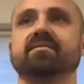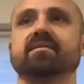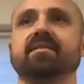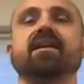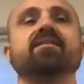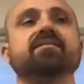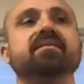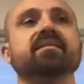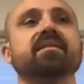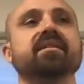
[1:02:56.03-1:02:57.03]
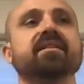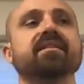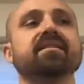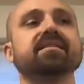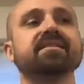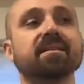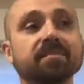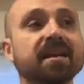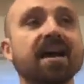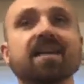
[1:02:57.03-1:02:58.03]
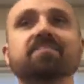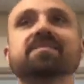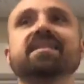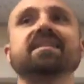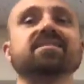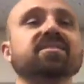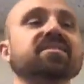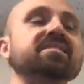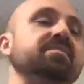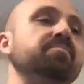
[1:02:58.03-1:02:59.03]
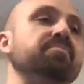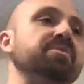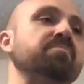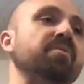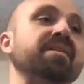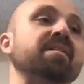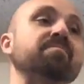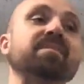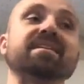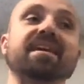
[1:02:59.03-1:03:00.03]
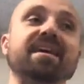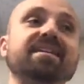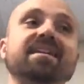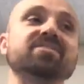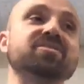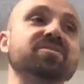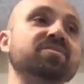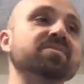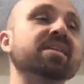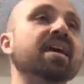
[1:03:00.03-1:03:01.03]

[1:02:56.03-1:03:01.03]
Now, sometimes it's good to bring up like, hey, nice shoes.